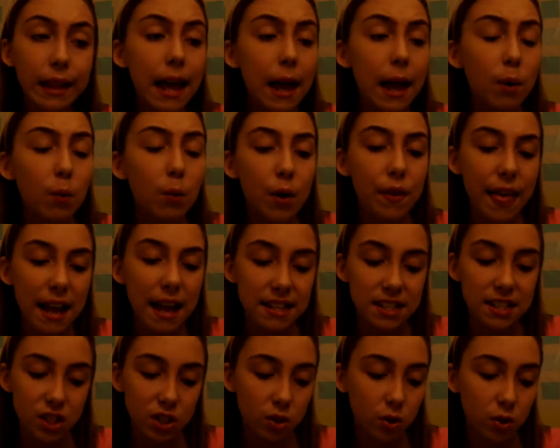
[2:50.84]
I wore
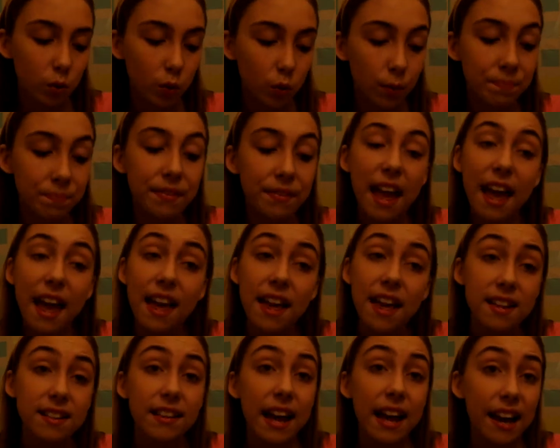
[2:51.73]
that to school,
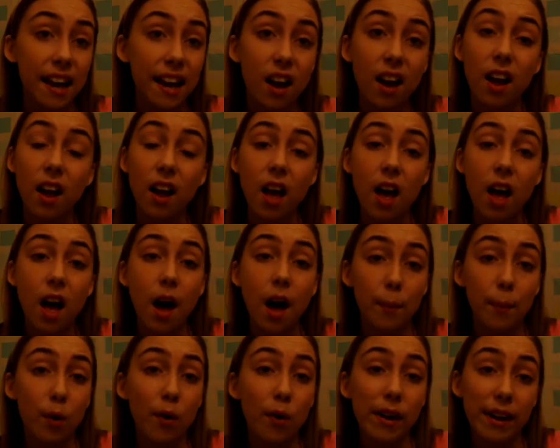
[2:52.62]
like,
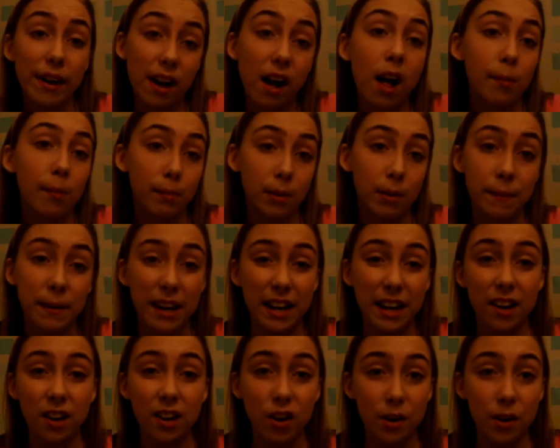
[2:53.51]
a boy
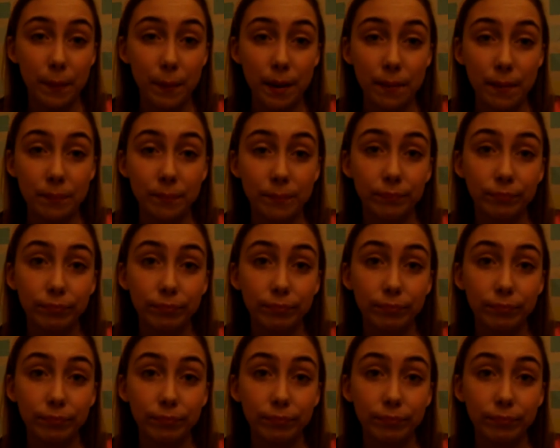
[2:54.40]
complimented on me.